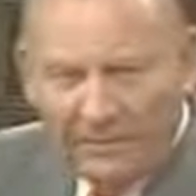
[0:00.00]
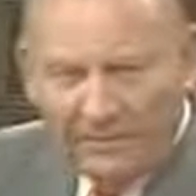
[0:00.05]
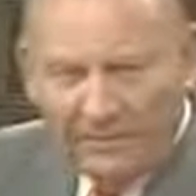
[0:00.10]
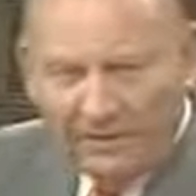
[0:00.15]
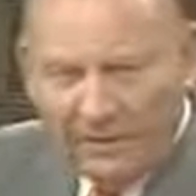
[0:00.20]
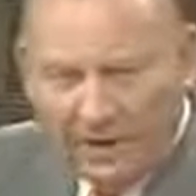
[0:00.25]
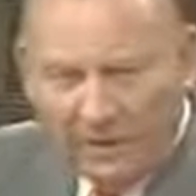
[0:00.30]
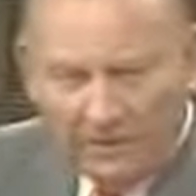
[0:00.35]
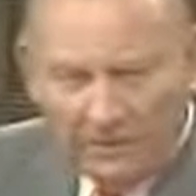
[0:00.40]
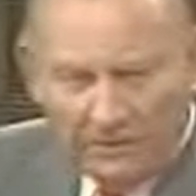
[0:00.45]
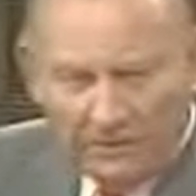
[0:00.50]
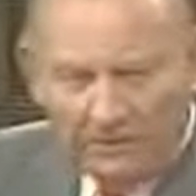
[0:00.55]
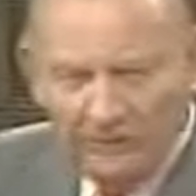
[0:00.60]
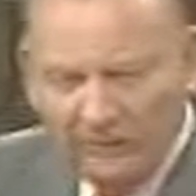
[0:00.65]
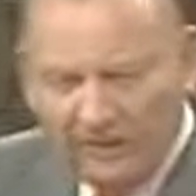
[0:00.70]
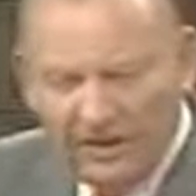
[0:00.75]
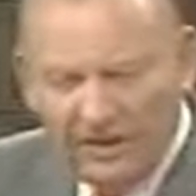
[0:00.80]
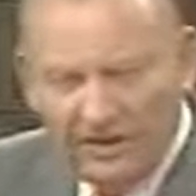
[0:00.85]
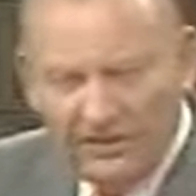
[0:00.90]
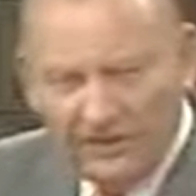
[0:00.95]
because of a
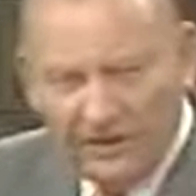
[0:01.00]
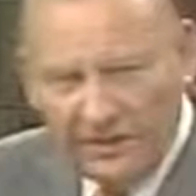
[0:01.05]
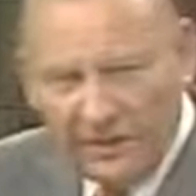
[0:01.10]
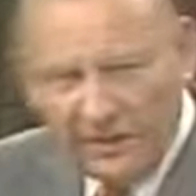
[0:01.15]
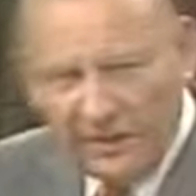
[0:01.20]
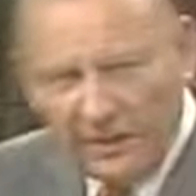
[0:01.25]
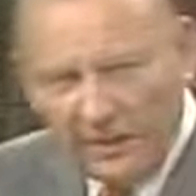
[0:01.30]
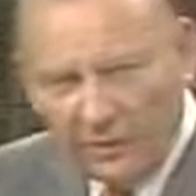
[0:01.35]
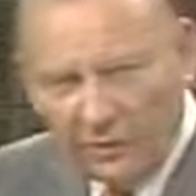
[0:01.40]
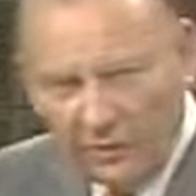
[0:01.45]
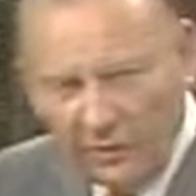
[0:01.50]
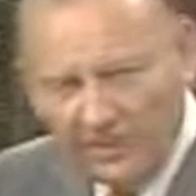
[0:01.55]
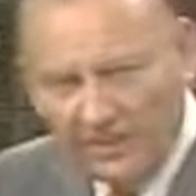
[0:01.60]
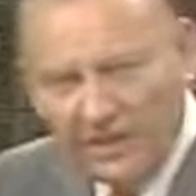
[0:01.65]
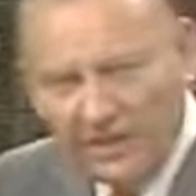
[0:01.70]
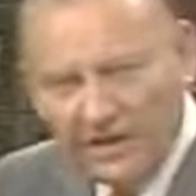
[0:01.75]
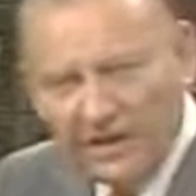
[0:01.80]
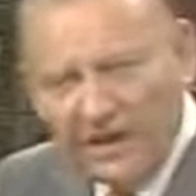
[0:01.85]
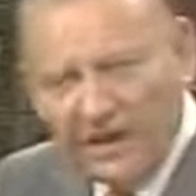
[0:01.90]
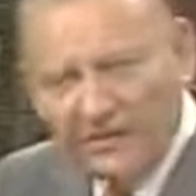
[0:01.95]
feeling they get along with
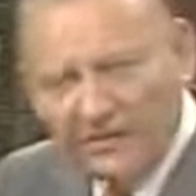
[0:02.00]
it.